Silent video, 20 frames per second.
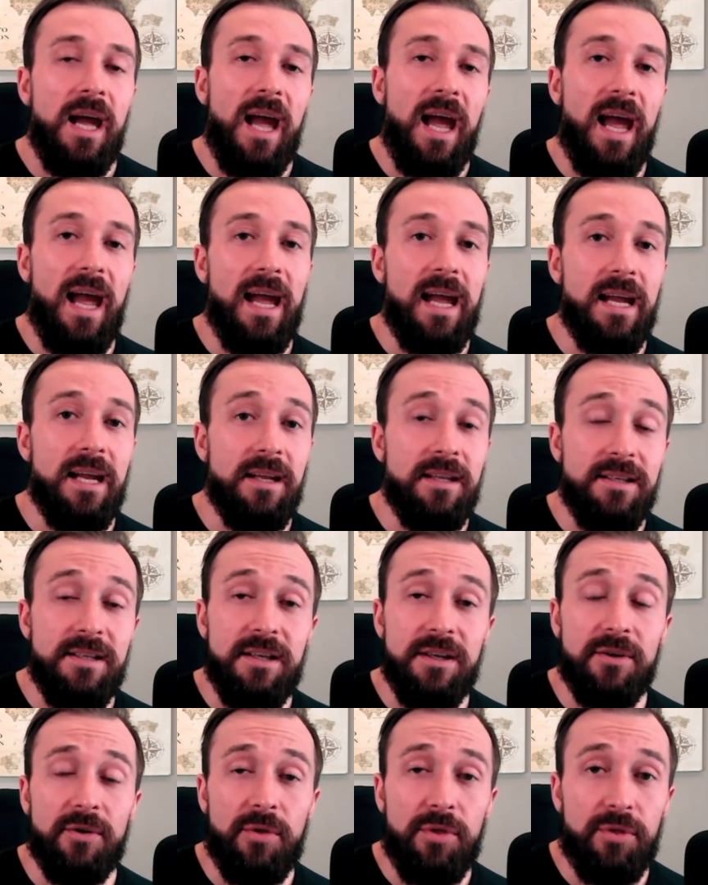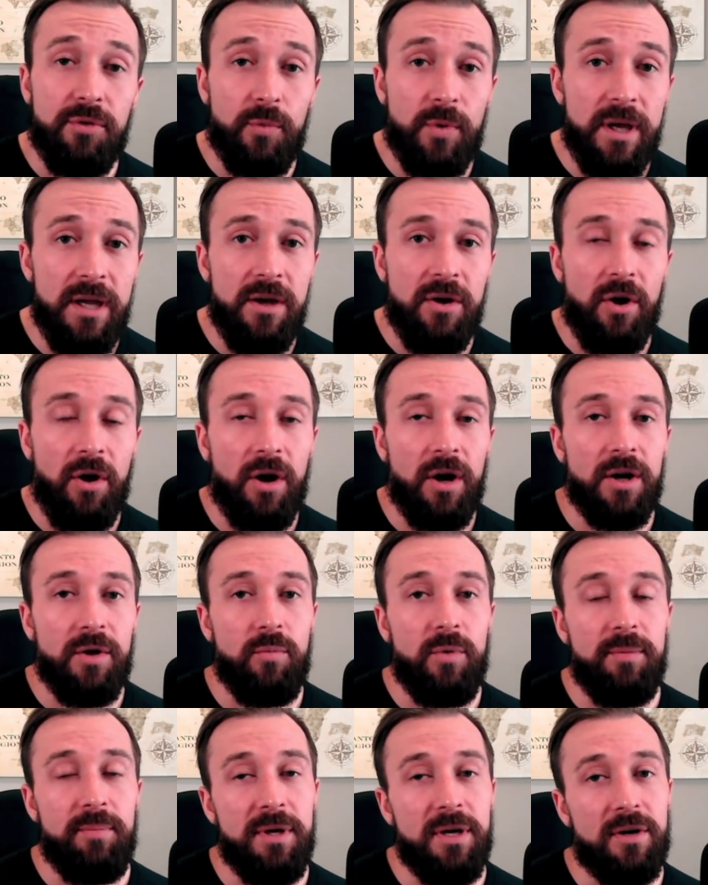A tier 3 card
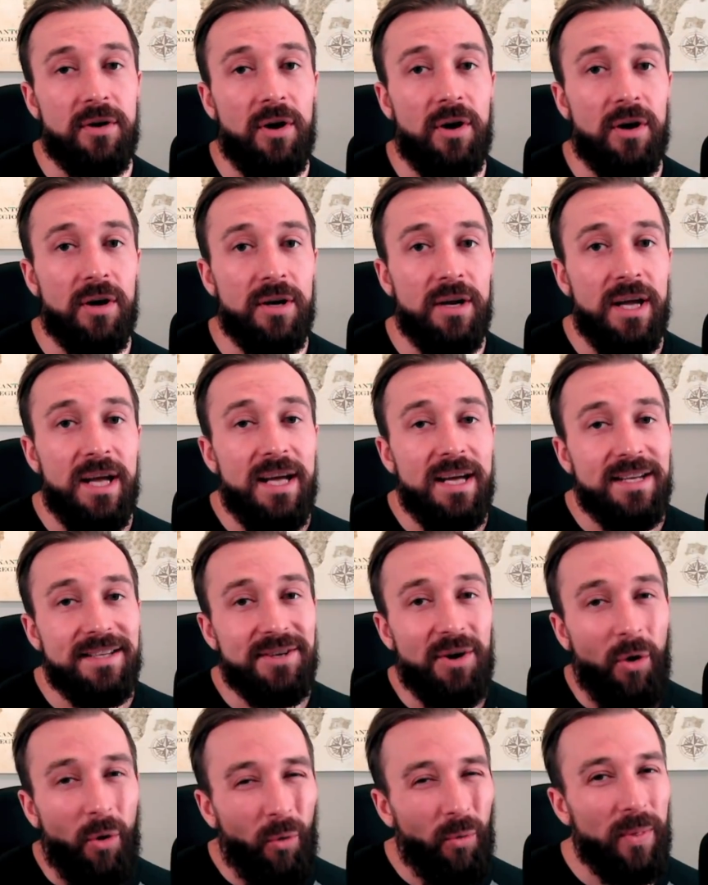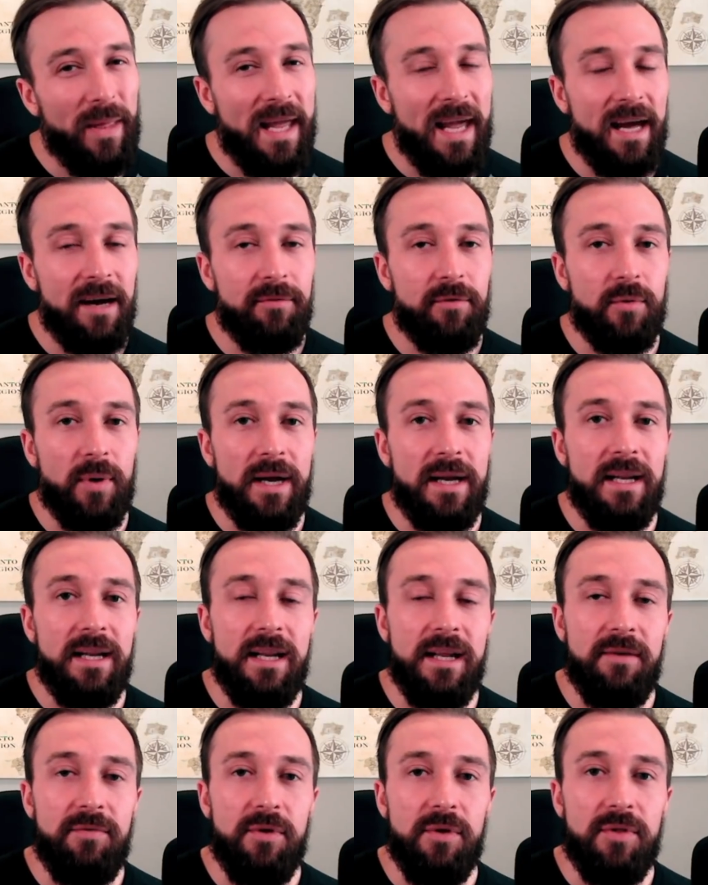would be a card to only have graded
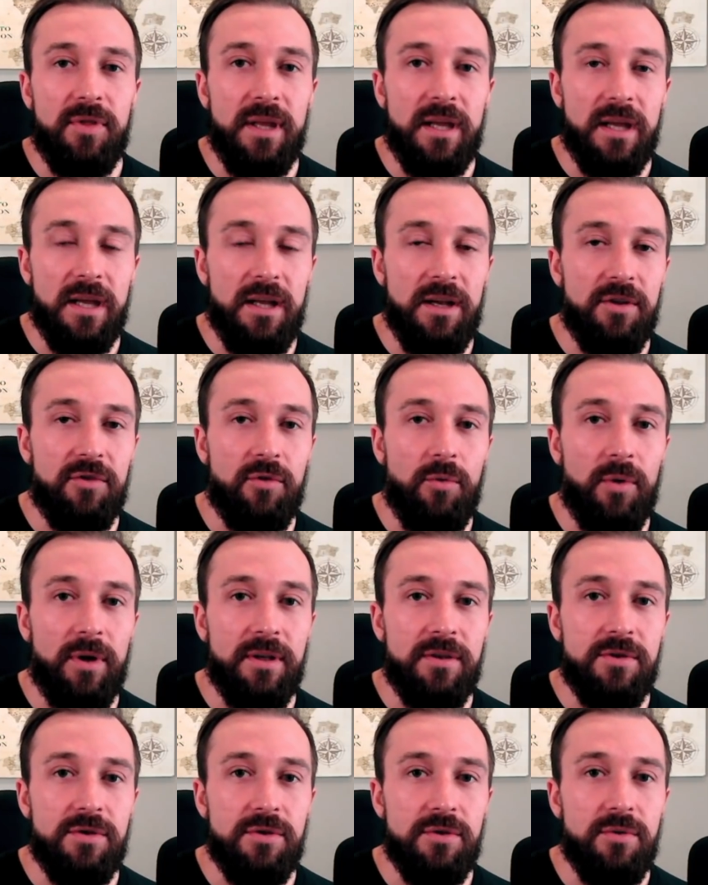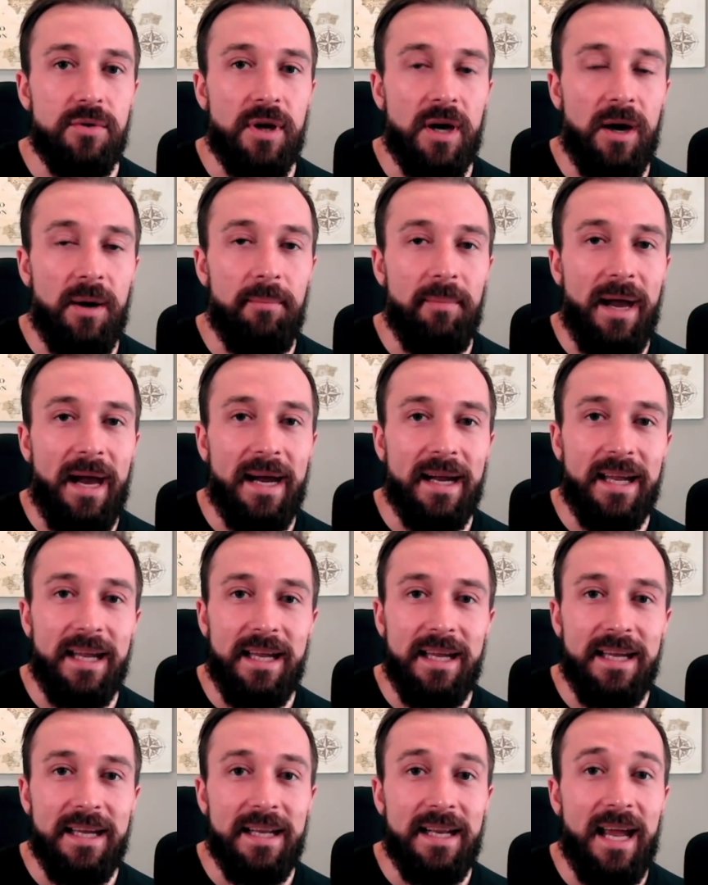if you think it is going to come back
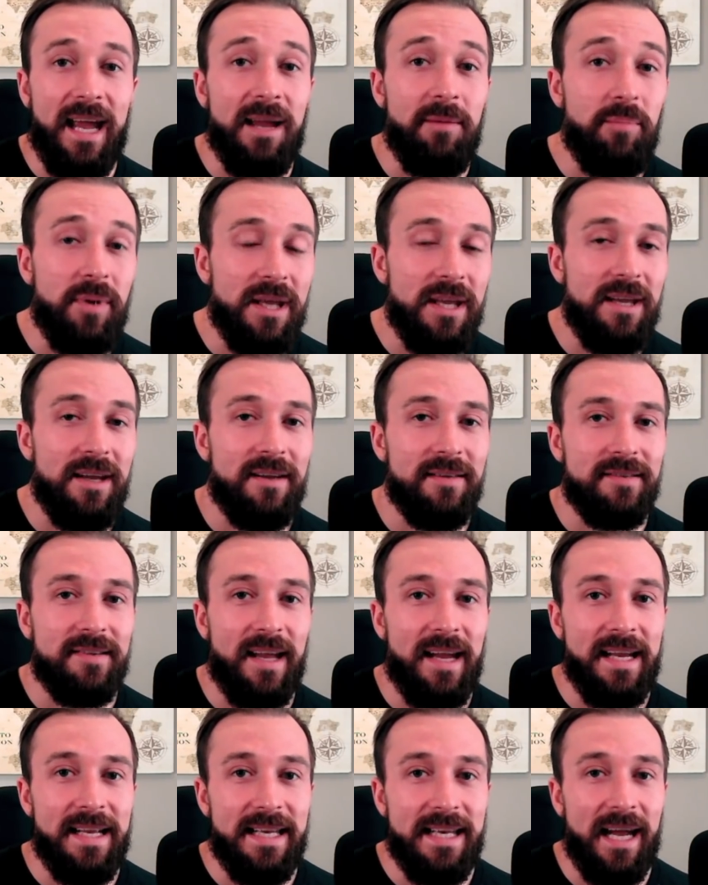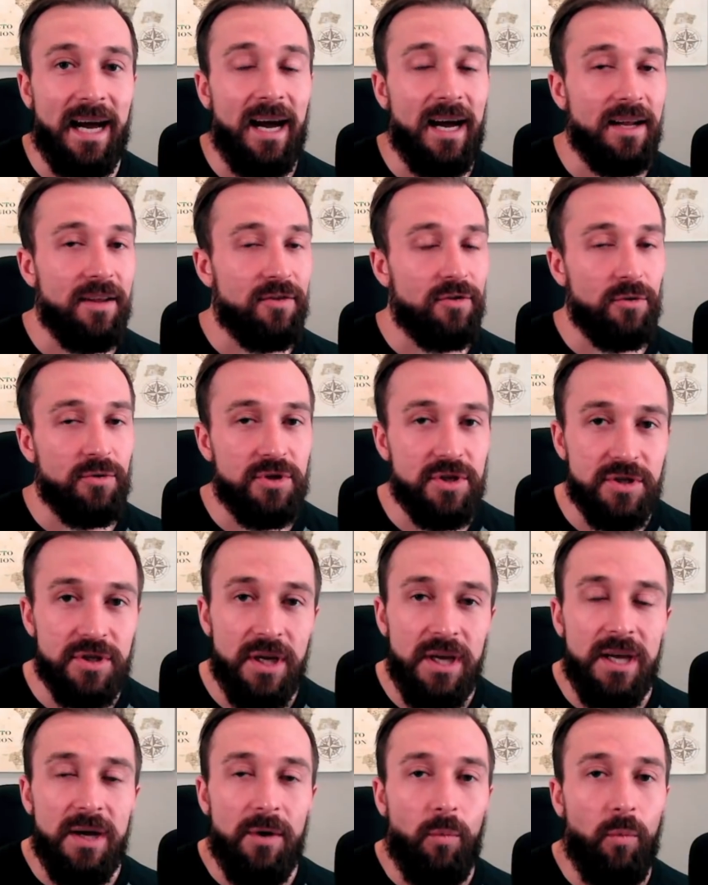in a PSA 9. So just
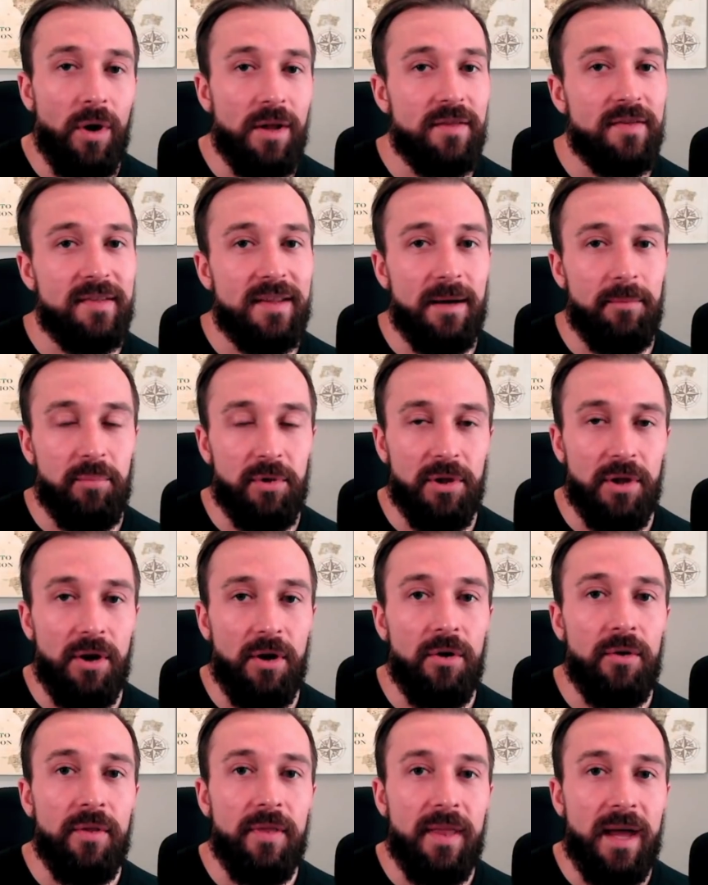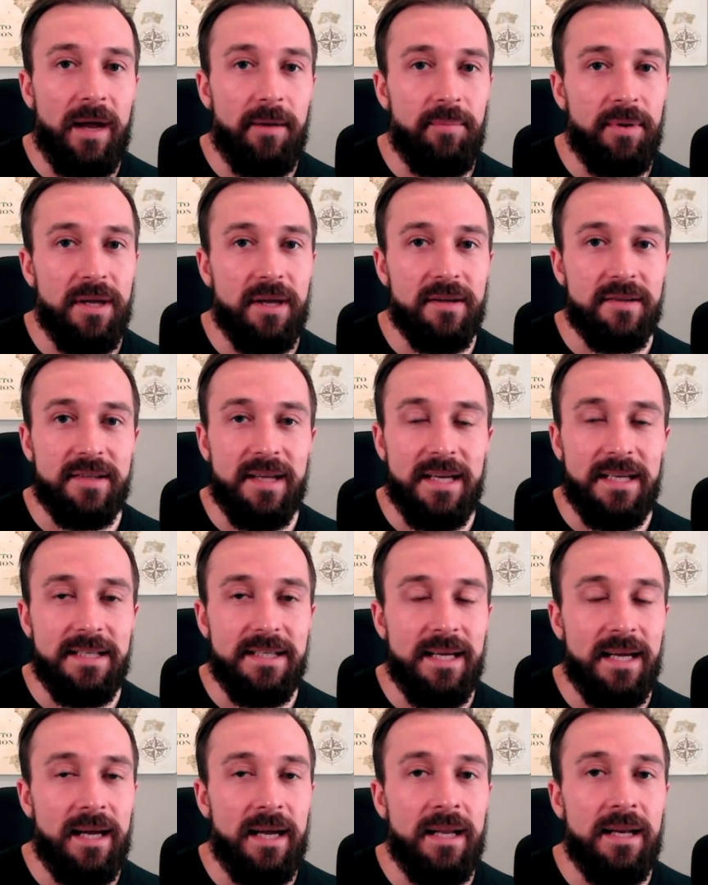one step below that PSA
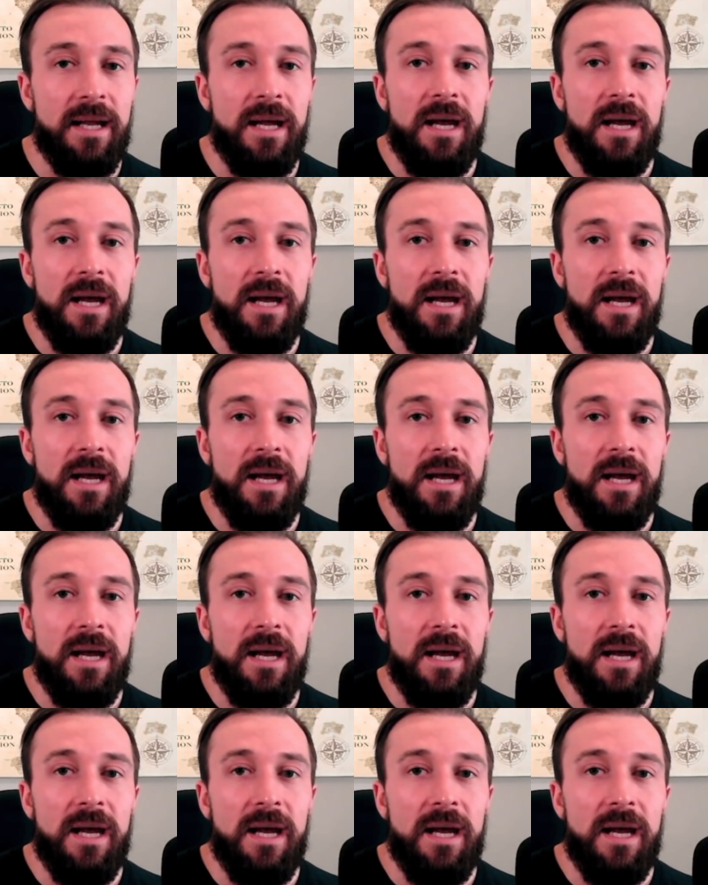10.